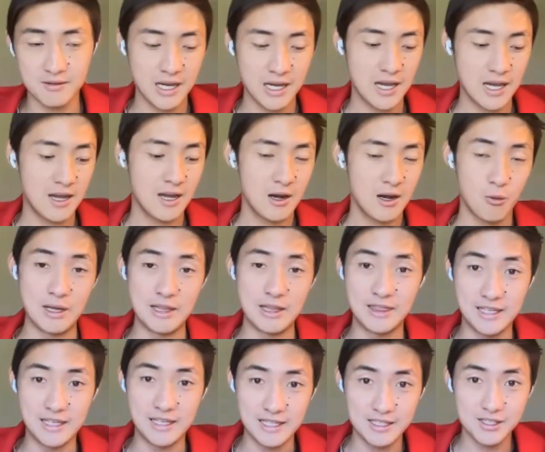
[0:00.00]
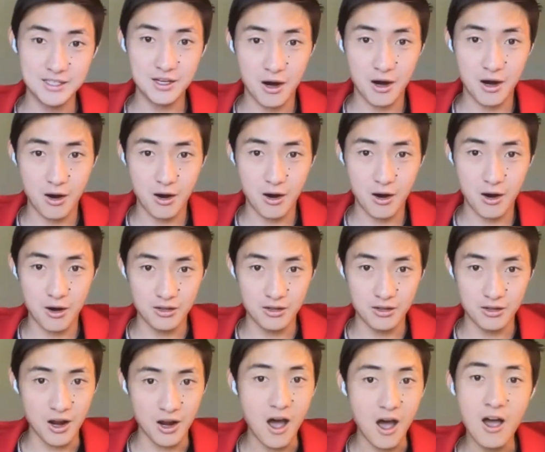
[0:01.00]
When things are not going so
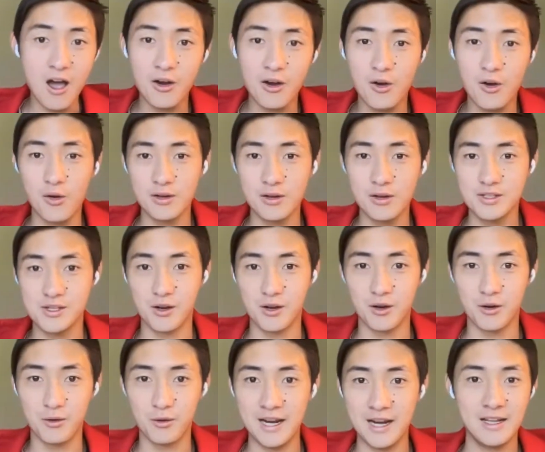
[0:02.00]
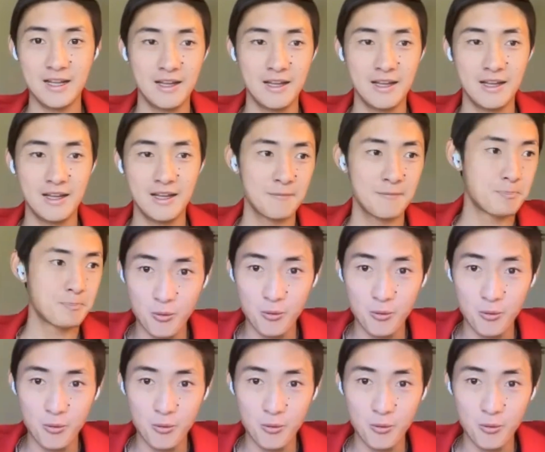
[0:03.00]
great, people don't want to see you.